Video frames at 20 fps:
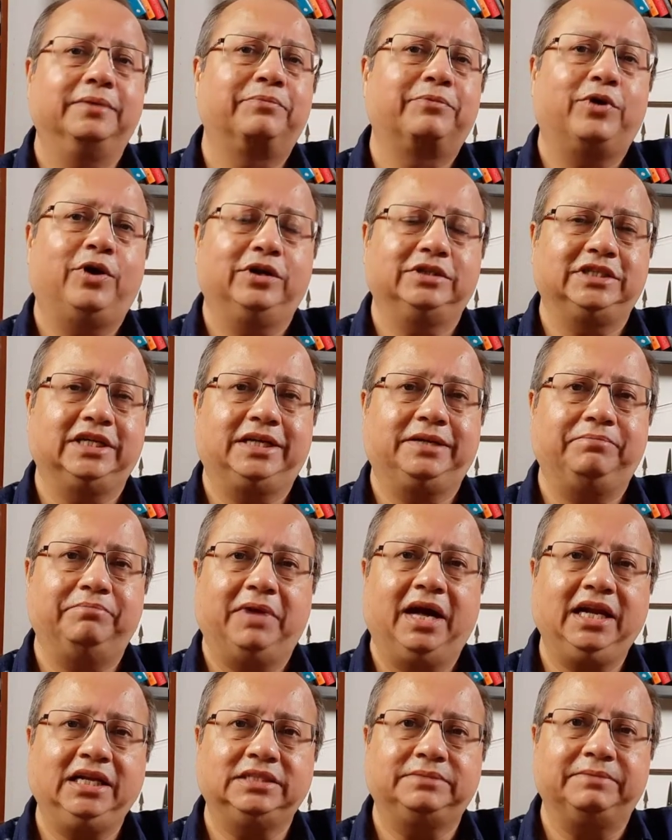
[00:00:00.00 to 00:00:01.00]
project
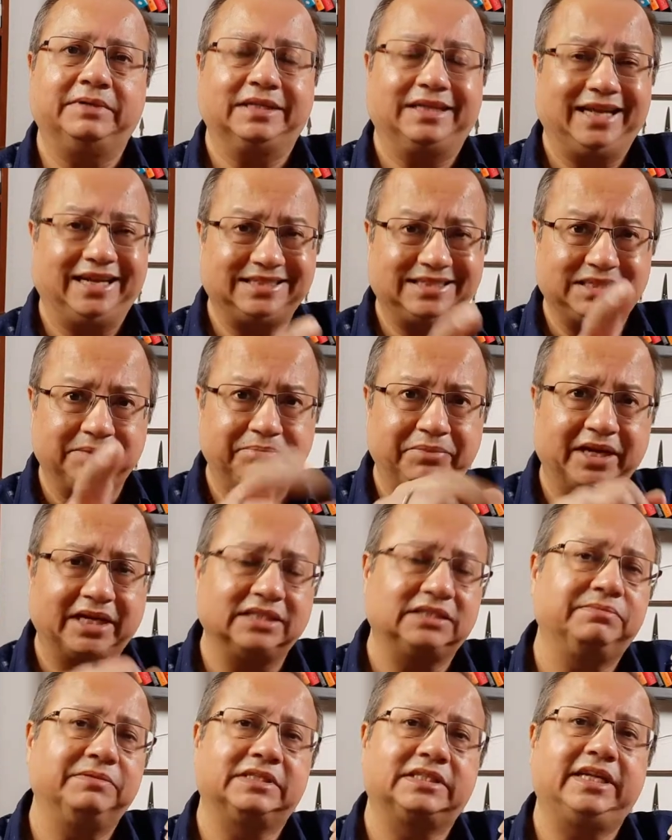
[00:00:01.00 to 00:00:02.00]
management. That's the
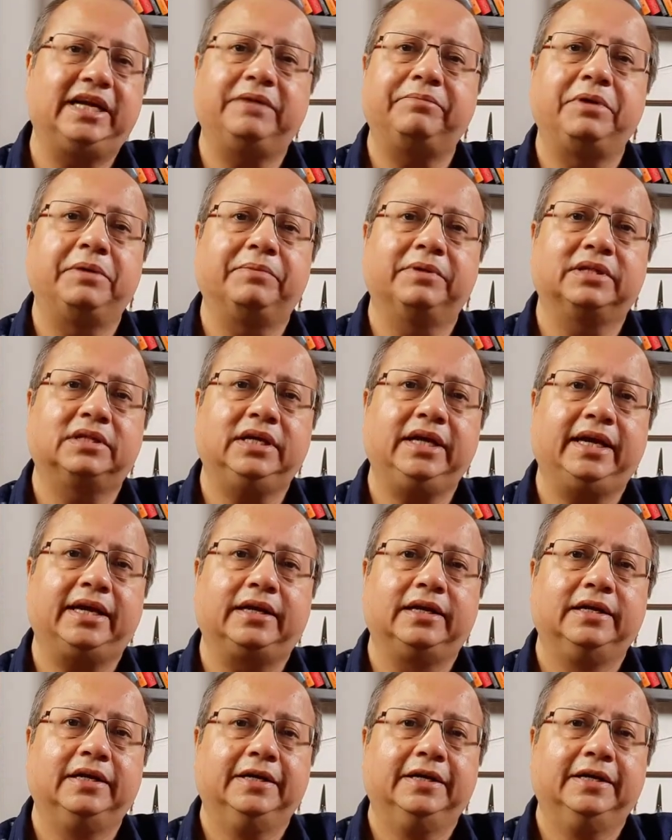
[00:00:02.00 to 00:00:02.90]
biggest mistake people think.